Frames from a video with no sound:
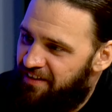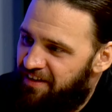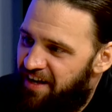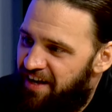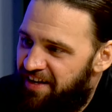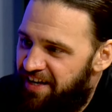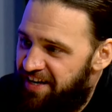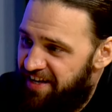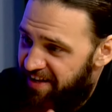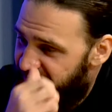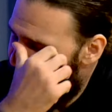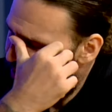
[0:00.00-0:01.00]
Yeah,
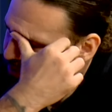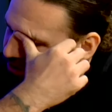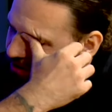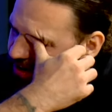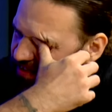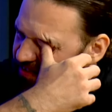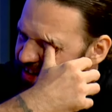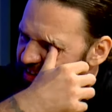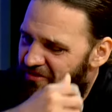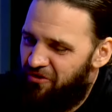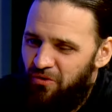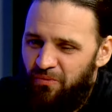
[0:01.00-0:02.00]
and people don't understand,
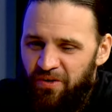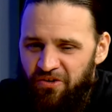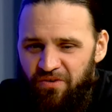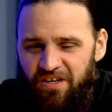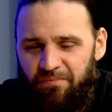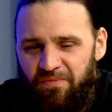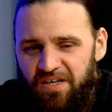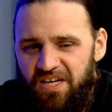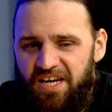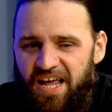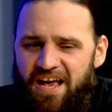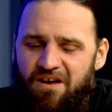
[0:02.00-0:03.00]
too, when you need money
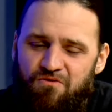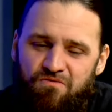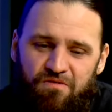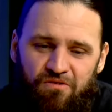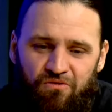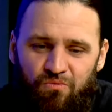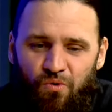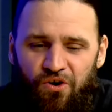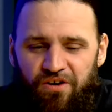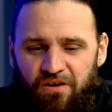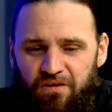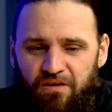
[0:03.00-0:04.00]
now and you
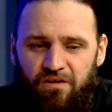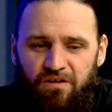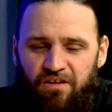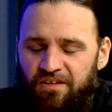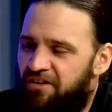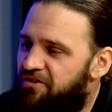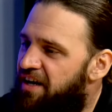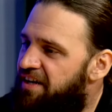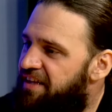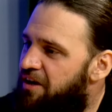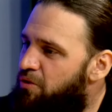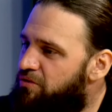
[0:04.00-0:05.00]
work, and then
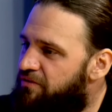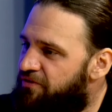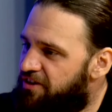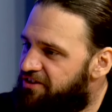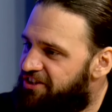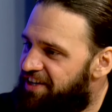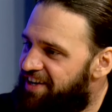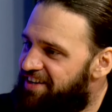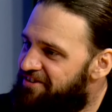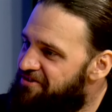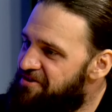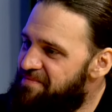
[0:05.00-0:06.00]
they hold the first check. You
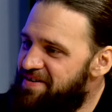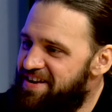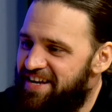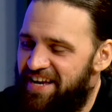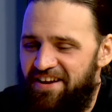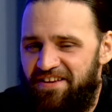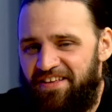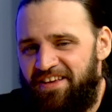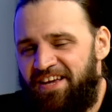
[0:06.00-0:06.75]
know what I mean?